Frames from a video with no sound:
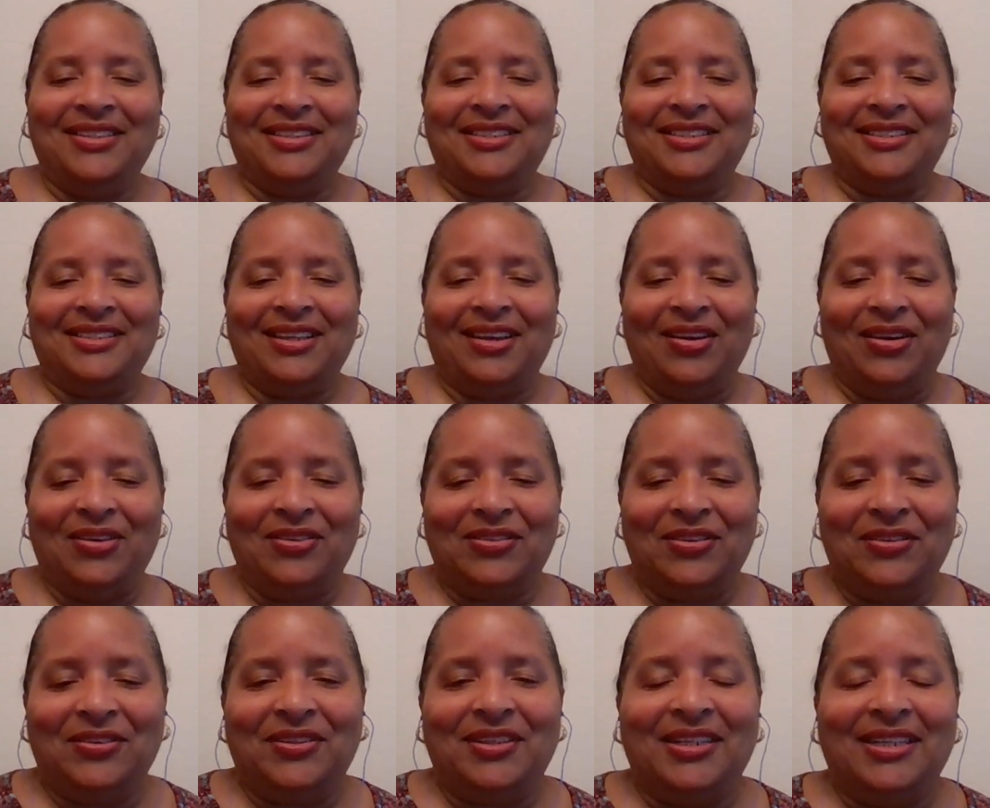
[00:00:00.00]
is
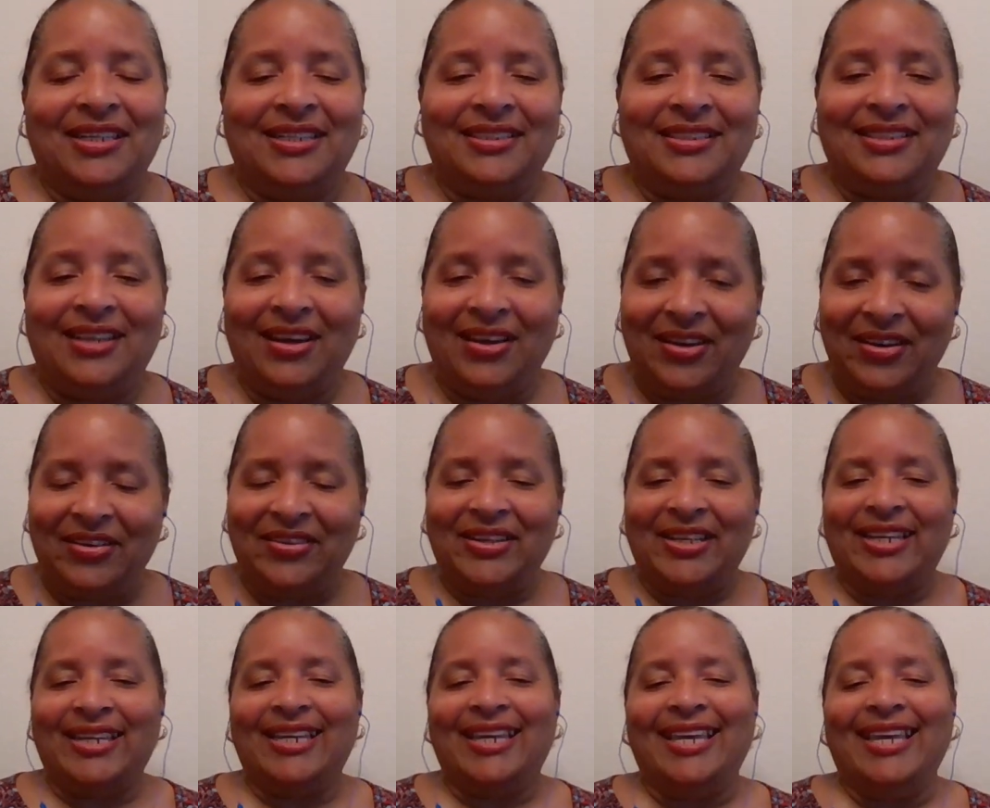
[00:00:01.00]
author Denise,
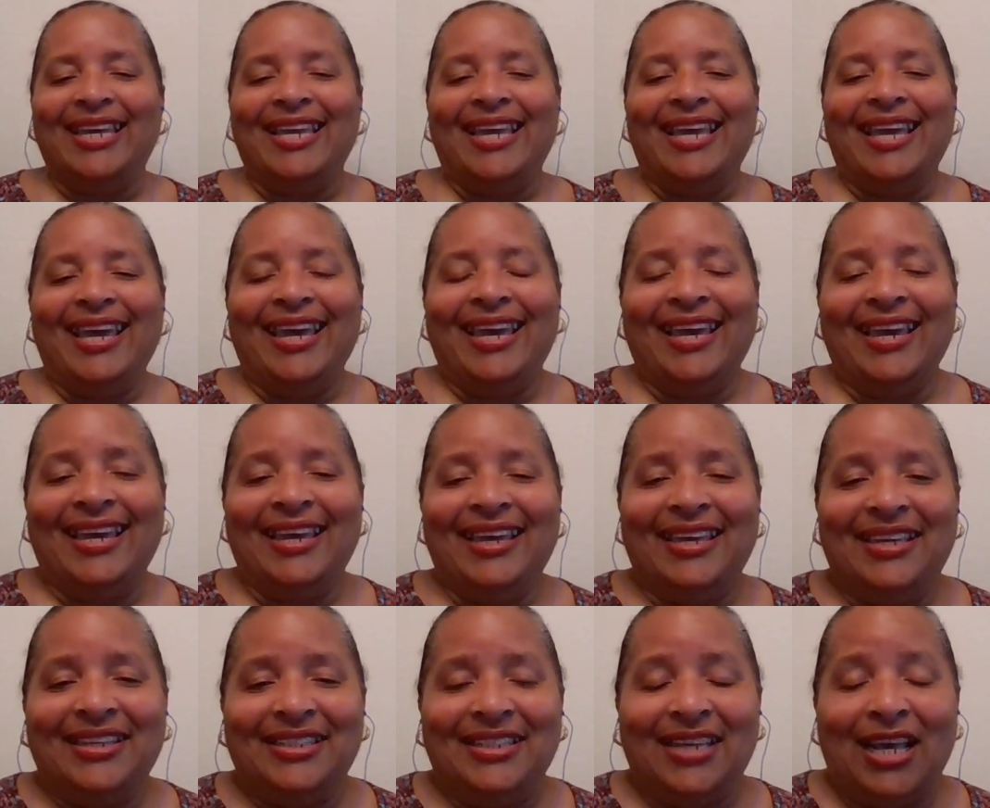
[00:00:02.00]

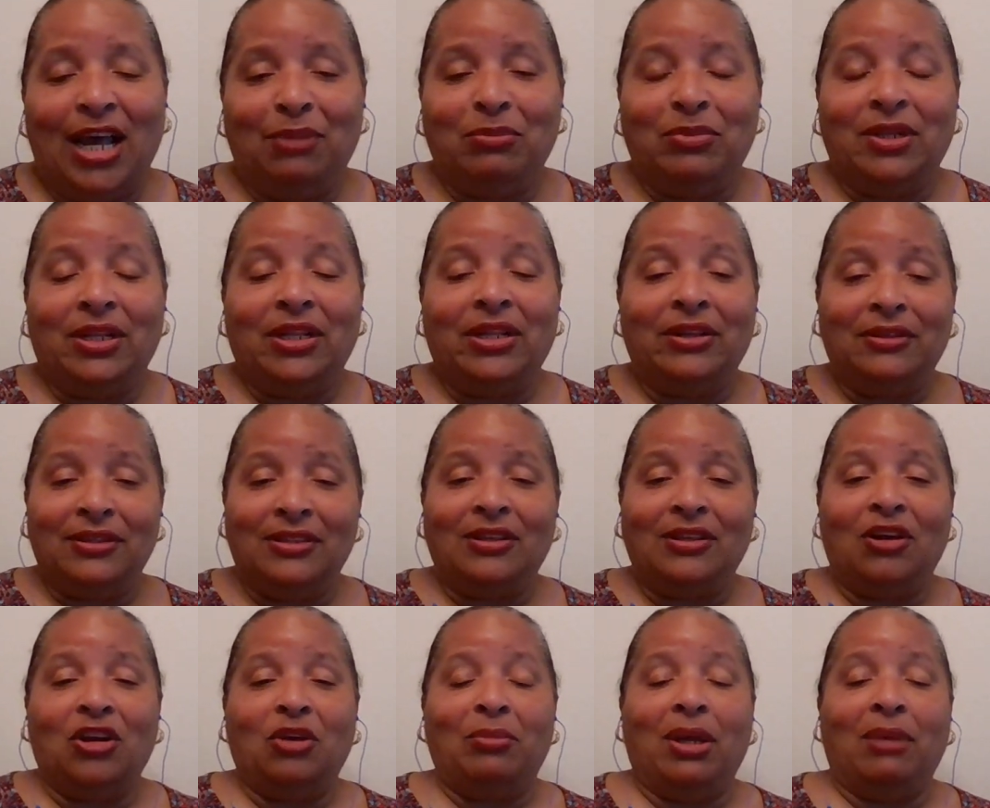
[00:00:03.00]
and I'm here to
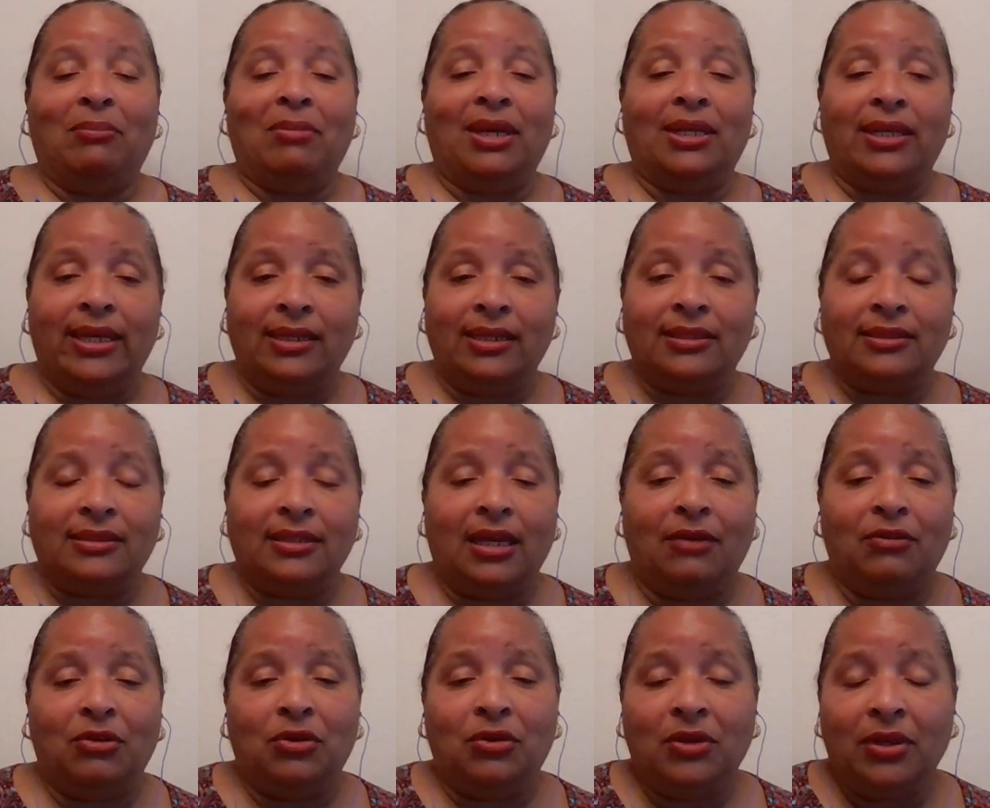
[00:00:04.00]
talk about my latest
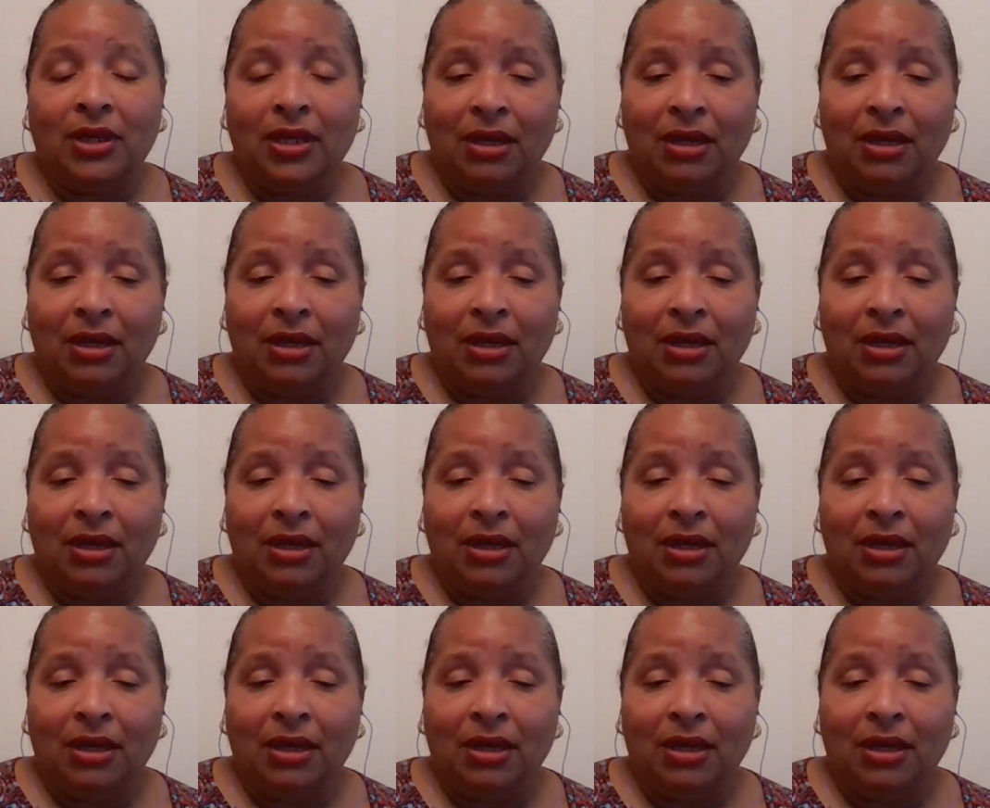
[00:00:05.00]
novel.